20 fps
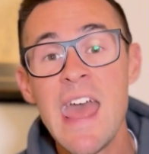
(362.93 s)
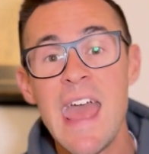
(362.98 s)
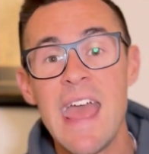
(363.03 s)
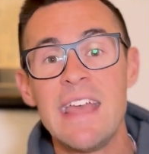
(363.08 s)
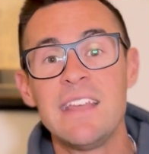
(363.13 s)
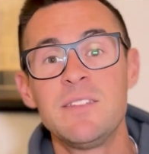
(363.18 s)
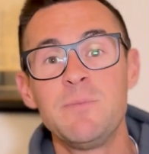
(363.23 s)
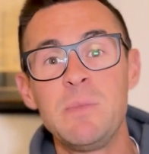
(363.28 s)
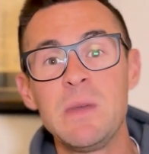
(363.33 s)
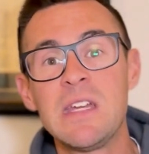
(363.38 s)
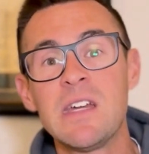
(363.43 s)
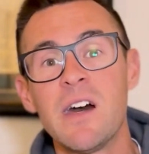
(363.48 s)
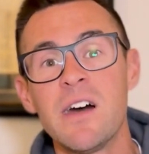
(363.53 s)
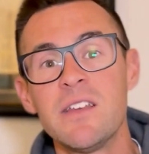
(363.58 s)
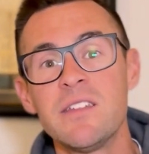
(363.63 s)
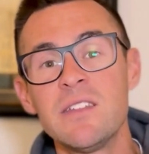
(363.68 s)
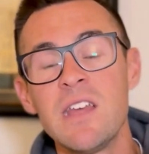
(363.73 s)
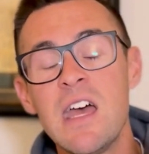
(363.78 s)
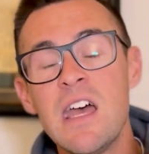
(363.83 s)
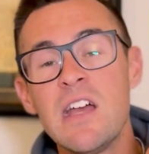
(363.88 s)
is
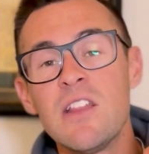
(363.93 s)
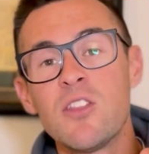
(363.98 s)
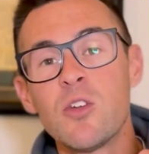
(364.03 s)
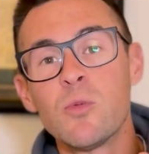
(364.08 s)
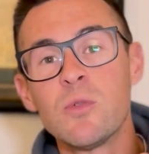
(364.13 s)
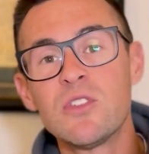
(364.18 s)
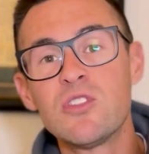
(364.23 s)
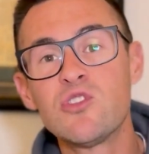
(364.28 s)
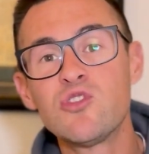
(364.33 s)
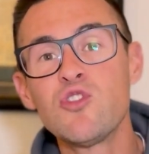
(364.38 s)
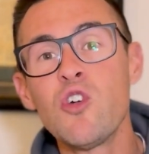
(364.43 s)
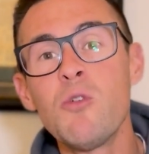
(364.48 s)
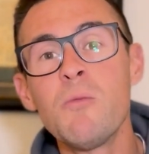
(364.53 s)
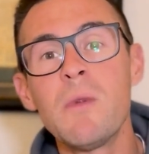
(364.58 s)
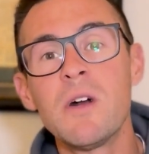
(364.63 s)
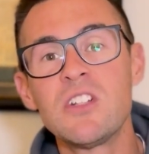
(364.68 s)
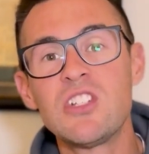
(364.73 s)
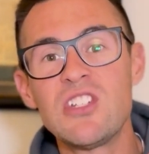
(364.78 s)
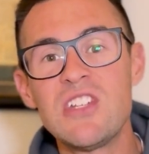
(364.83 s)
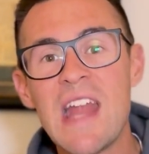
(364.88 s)
because there was so
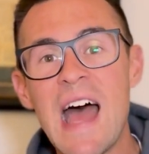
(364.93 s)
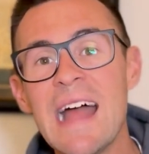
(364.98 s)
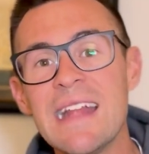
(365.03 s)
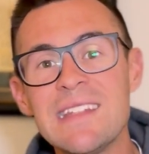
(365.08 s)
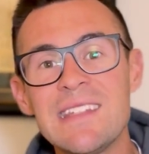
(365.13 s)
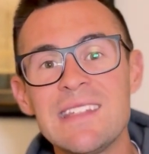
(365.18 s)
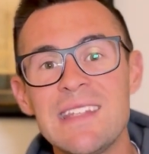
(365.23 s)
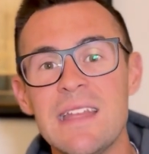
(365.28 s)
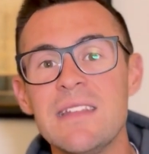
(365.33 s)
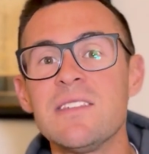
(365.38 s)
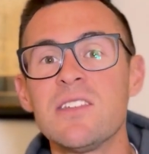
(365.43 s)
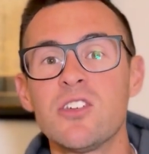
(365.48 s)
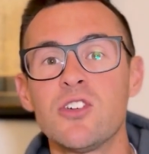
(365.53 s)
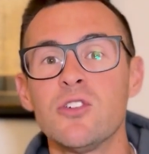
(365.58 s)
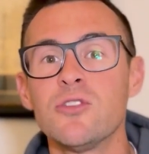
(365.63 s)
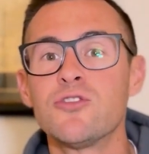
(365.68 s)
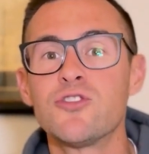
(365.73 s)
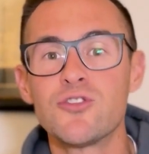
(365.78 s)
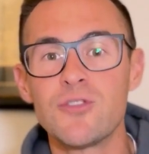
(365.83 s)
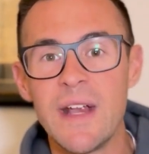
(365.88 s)
much
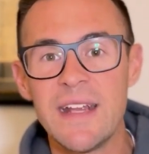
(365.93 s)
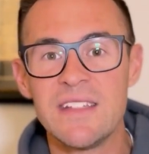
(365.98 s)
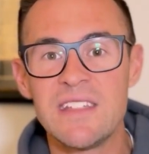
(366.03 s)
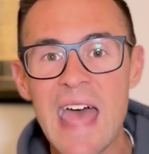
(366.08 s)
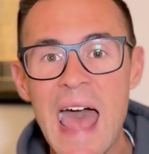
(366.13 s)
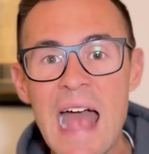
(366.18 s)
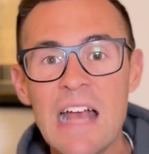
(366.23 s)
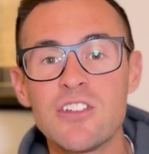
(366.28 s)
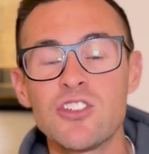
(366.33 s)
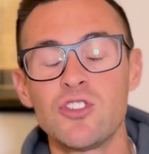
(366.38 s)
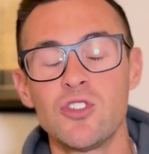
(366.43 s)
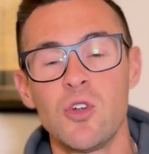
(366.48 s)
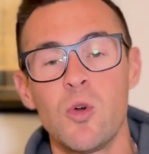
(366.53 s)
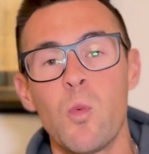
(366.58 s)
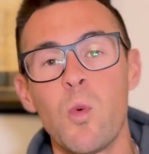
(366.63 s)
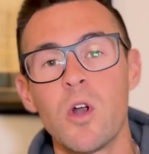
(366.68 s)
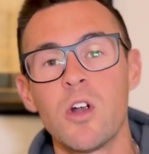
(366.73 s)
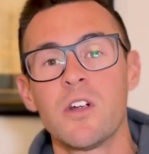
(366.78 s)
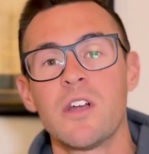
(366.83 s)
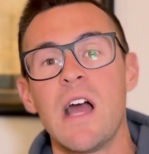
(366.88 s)
nonsensical transactional
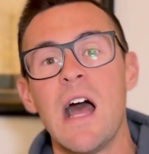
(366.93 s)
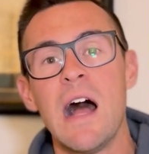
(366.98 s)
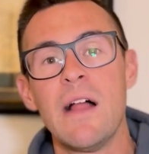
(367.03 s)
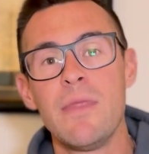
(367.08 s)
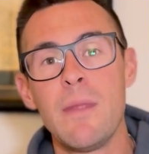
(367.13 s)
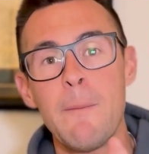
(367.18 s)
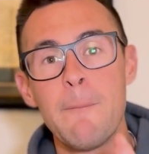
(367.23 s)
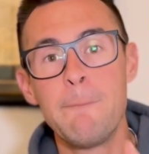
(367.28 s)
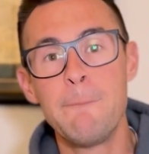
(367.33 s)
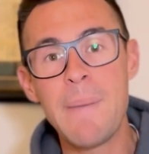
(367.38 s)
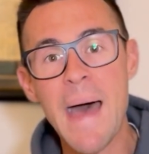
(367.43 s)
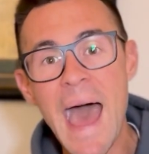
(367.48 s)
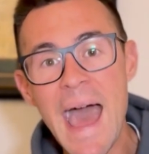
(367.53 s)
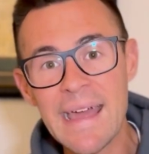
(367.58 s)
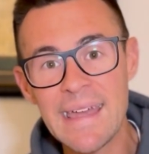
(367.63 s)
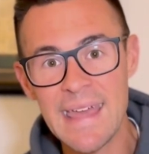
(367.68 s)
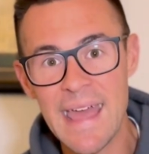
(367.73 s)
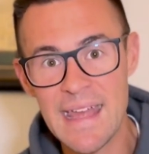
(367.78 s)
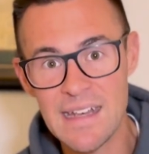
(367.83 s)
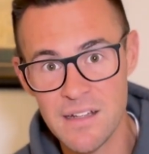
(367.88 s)
work on the
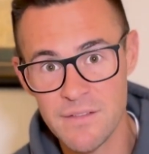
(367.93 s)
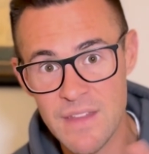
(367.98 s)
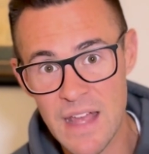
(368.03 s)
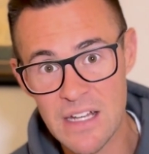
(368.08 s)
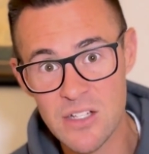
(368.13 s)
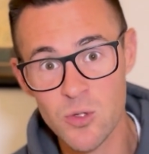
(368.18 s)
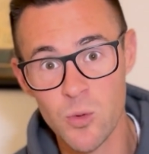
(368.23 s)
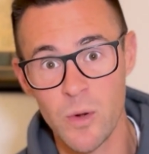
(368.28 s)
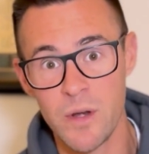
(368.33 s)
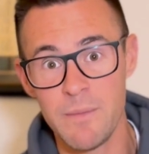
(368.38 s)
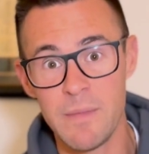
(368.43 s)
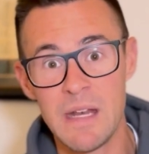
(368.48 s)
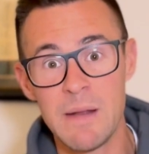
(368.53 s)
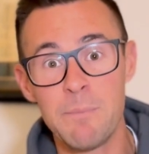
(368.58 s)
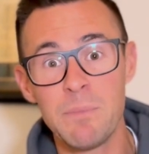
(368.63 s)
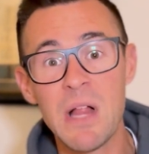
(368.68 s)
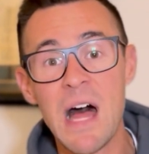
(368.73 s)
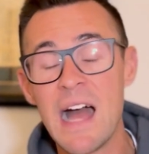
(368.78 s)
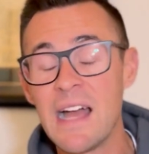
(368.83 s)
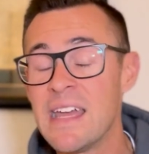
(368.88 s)
back end of that
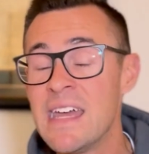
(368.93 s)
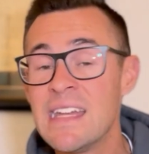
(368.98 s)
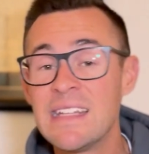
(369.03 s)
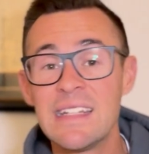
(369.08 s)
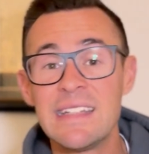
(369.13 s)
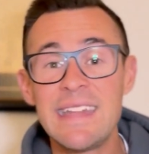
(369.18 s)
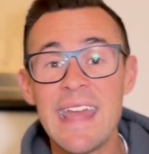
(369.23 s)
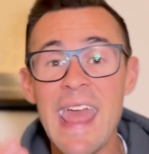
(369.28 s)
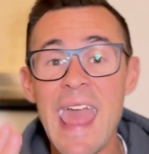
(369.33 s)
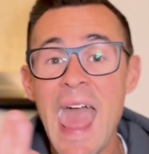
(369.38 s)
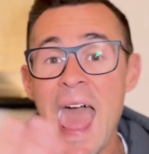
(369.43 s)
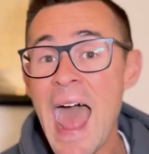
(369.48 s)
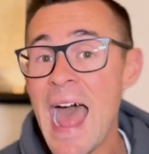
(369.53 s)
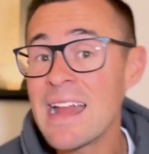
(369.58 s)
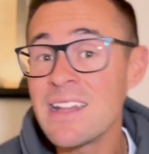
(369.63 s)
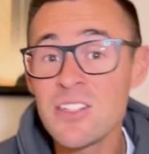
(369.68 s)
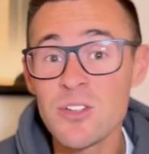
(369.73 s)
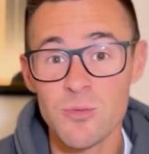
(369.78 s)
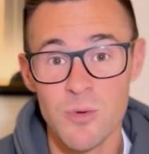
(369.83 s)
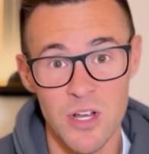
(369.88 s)
20-minute block that they
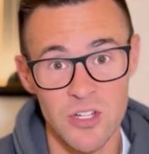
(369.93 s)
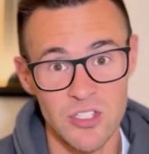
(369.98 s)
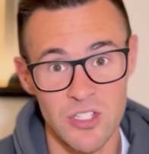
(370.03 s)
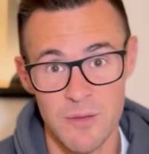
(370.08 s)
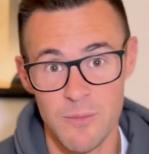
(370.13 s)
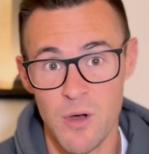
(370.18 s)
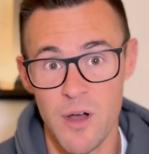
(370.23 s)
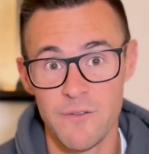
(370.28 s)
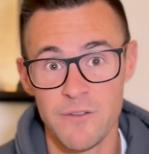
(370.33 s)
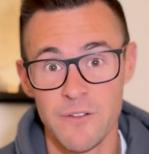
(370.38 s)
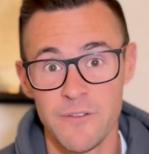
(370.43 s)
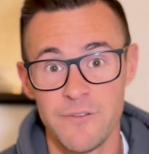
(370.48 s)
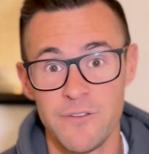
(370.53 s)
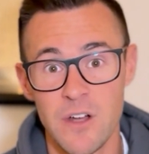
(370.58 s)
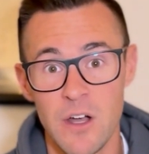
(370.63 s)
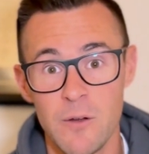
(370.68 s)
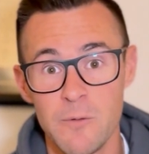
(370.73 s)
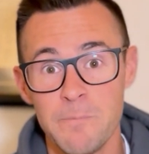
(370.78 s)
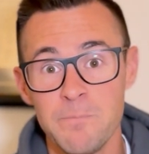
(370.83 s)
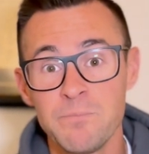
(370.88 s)
had to rush them off the
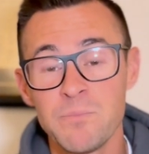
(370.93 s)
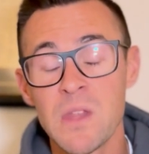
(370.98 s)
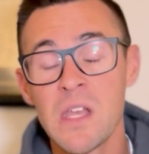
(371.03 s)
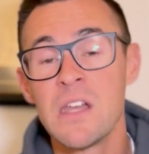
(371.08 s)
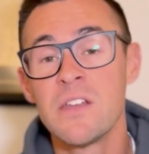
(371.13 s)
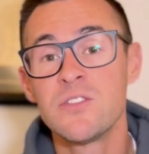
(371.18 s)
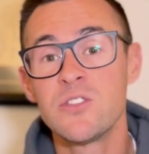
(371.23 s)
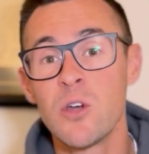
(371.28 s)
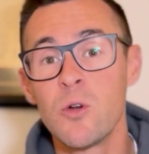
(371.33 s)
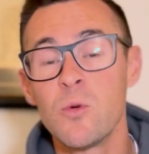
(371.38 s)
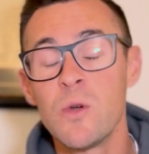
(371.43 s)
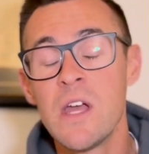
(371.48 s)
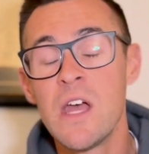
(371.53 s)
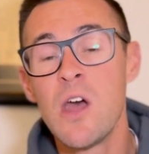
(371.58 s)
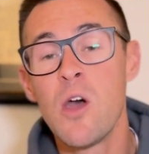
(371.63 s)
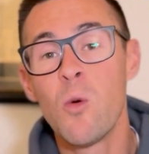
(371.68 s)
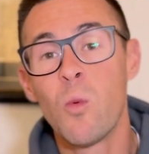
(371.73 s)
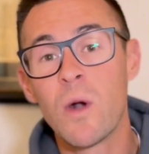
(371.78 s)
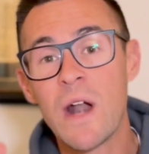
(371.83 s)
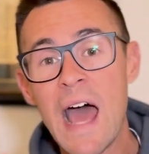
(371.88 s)
phone. So
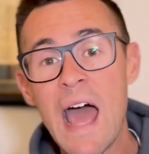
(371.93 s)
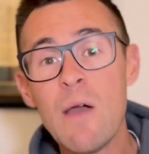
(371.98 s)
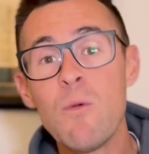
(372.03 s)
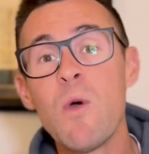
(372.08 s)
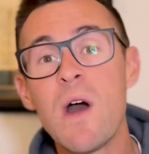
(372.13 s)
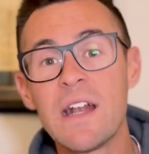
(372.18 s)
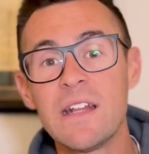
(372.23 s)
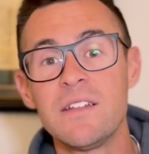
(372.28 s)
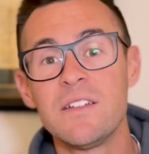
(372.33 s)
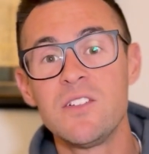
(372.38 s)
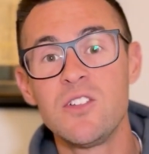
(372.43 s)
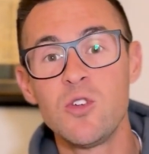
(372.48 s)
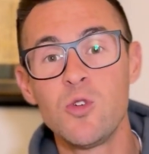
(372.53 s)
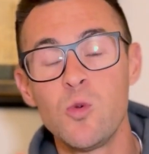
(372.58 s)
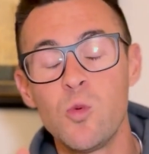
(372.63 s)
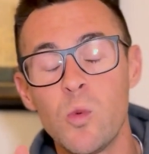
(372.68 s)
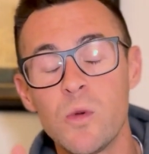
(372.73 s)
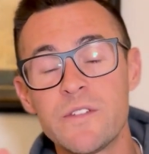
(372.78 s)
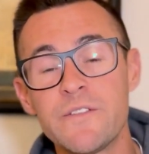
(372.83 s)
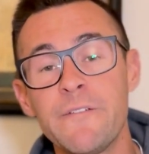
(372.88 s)
what I wanted to do
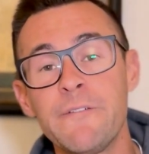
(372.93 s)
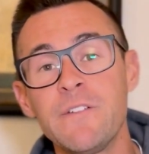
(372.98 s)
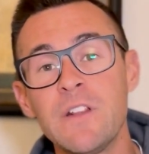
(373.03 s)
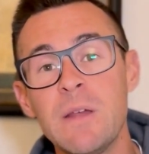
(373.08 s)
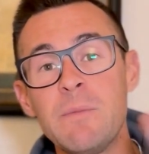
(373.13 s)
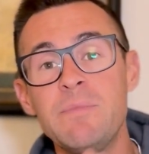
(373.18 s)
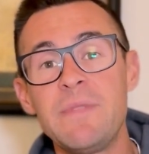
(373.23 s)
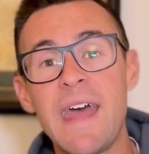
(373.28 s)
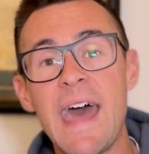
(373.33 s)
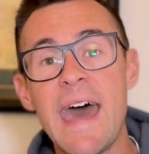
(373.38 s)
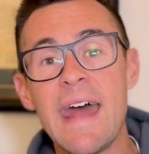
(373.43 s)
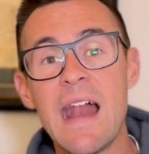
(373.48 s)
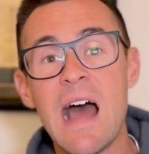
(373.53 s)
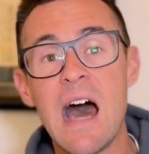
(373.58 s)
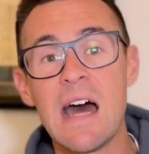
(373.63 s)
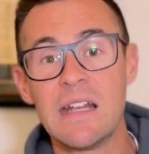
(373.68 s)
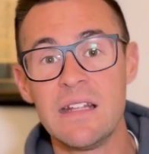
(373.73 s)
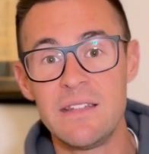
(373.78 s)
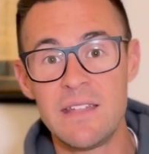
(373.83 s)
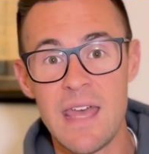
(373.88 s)
was flip that
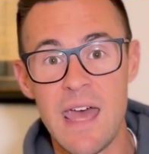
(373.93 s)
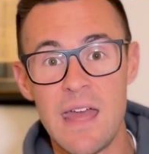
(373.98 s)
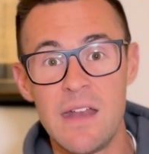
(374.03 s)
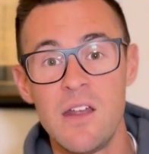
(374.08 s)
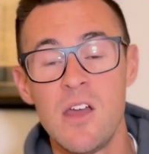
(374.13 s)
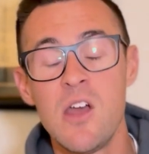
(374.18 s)
on its head,